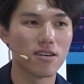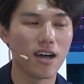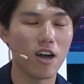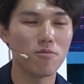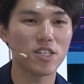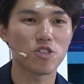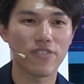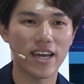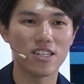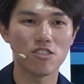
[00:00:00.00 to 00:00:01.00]
how much
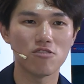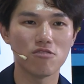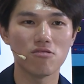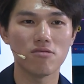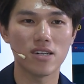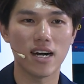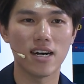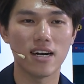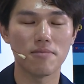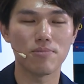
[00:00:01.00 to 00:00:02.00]
value
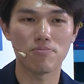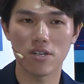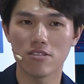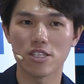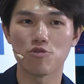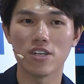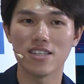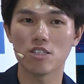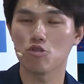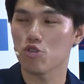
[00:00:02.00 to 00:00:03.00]
people is
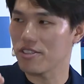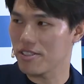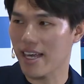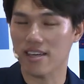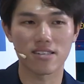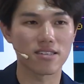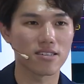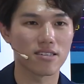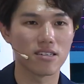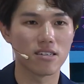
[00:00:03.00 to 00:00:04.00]
willing to transact
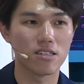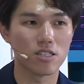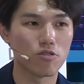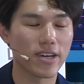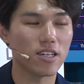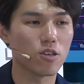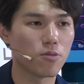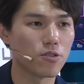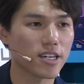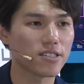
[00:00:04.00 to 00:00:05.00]
to get your
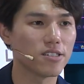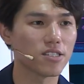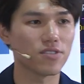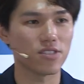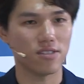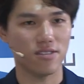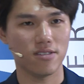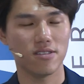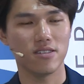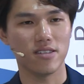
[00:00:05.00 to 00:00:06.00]
products and services.
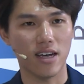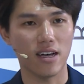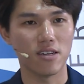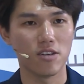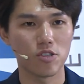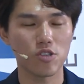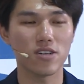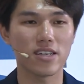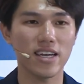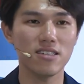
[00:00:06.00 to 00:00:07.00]
Yeah. So
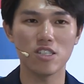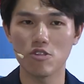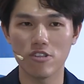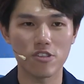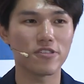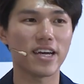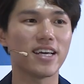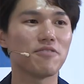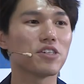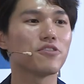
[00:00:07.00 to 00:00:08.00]
again, you can
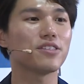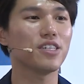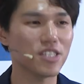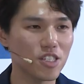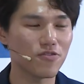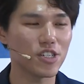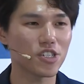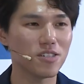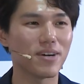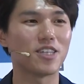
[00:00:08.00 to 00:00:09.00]
have the greatest
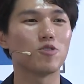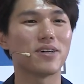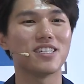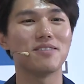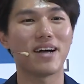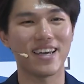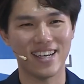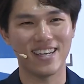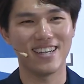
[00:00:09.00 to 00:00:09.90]
innovation, but nobody buy.